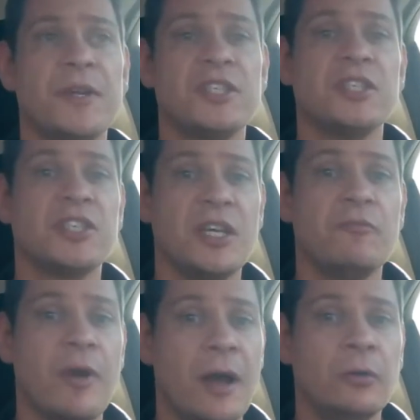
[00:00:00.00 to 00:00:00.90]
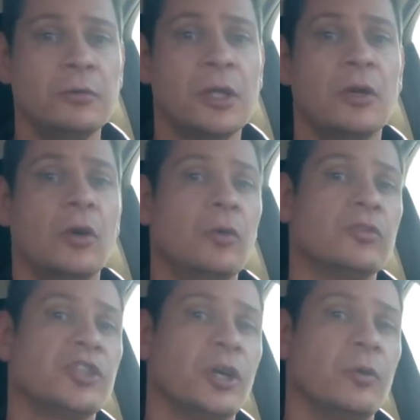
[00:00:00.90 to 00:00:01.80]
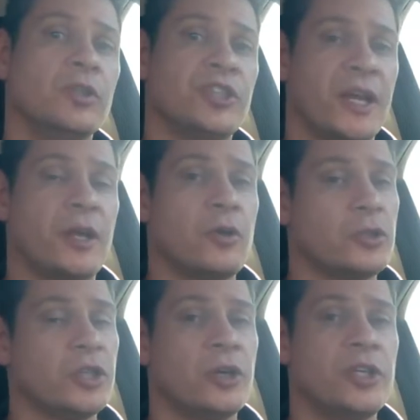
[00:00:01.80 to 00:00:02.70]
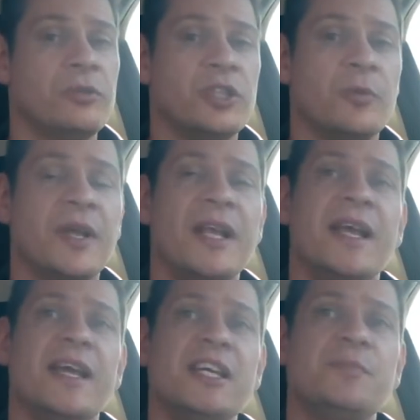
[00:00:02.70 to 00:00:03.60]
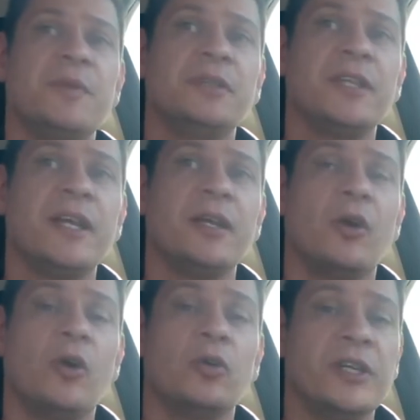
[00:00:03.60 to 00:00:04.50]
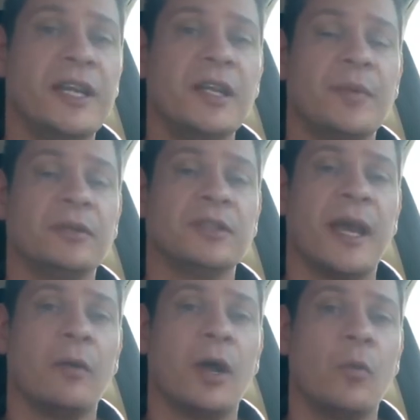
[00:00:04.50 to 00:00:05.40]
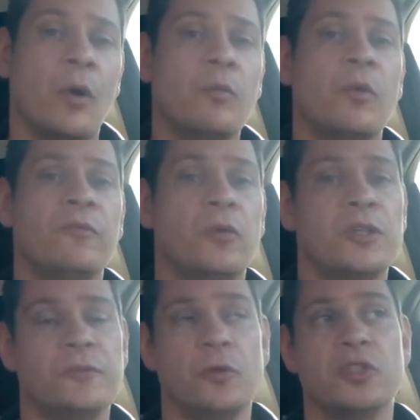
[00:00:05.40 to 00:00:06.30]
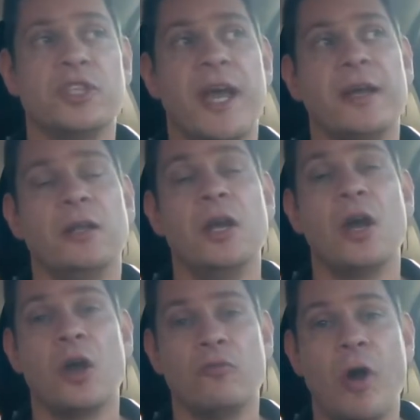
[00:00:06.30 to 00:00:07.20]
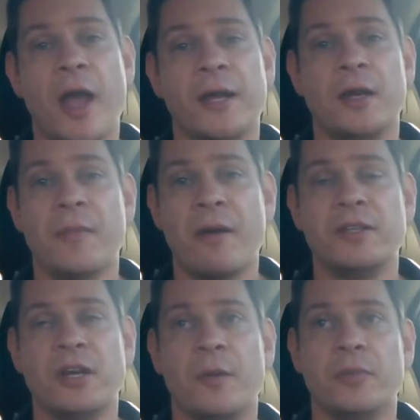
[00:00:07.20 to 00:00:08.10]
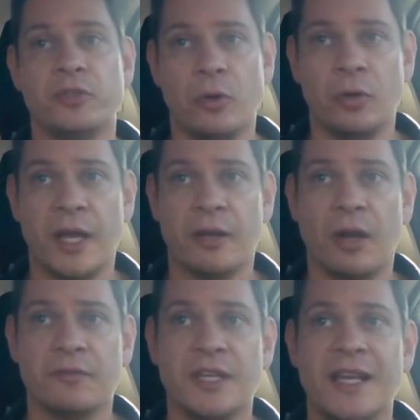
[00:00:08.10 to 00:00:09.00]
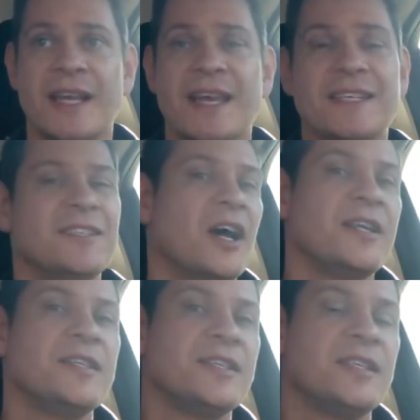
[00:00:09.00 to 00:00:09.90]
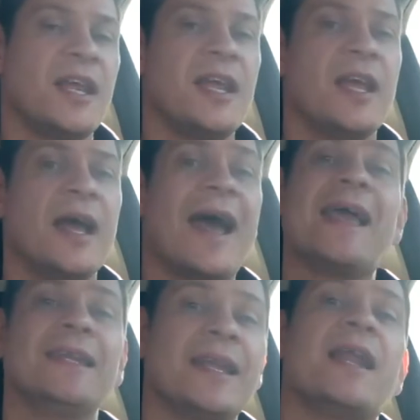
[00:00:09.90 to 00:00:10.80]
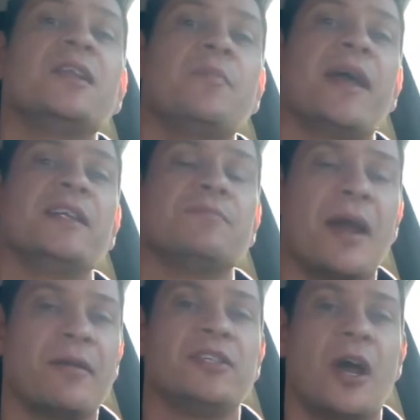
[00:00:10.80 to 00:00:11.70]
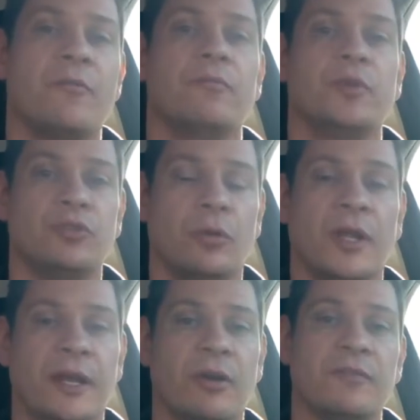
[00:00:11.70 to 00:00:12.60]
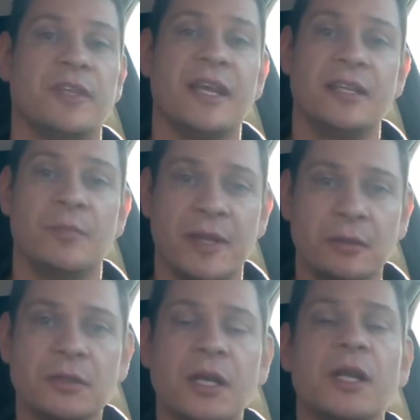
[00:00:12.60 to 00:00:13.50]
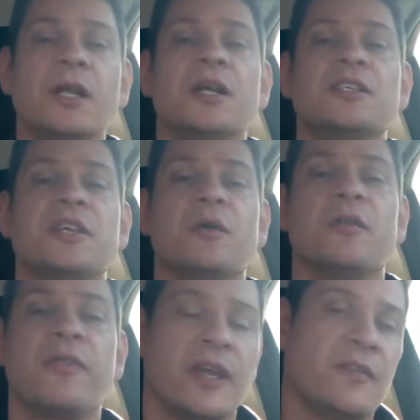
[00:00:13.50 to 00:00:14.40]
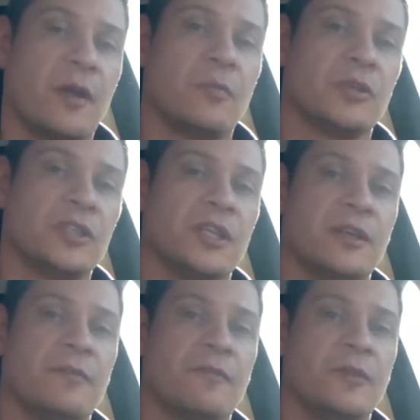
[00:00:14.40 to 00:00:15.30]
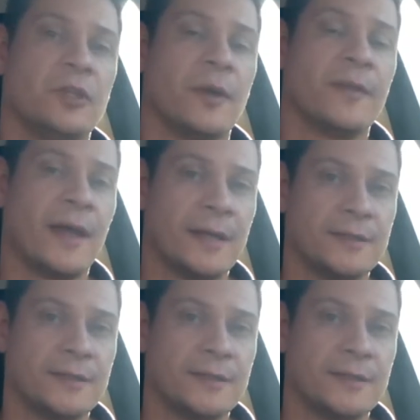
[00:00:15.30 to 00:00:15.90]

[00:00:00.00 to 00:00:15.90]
mention Steve Rowell, also Jake Cutter on YouTube. He's building, or nearly built now, a 1/144 scale Orion, a maritime patrol aircraft. It's nice to see a land-based maritime patrol aircraft in the build, so thank you very much, Steve, for doing that.